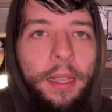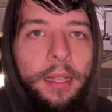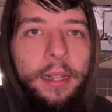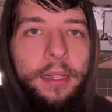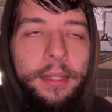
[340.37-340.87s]

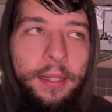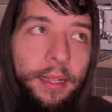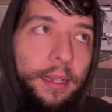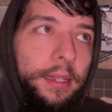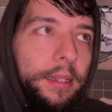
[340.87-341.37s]
And I
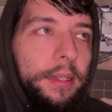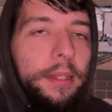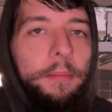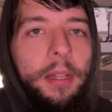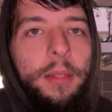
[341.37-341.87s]
decided
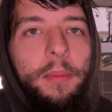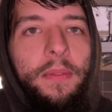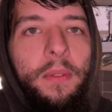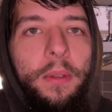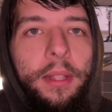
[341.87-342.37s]
the month
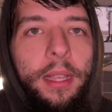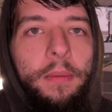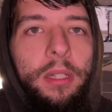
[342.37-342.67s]
before that,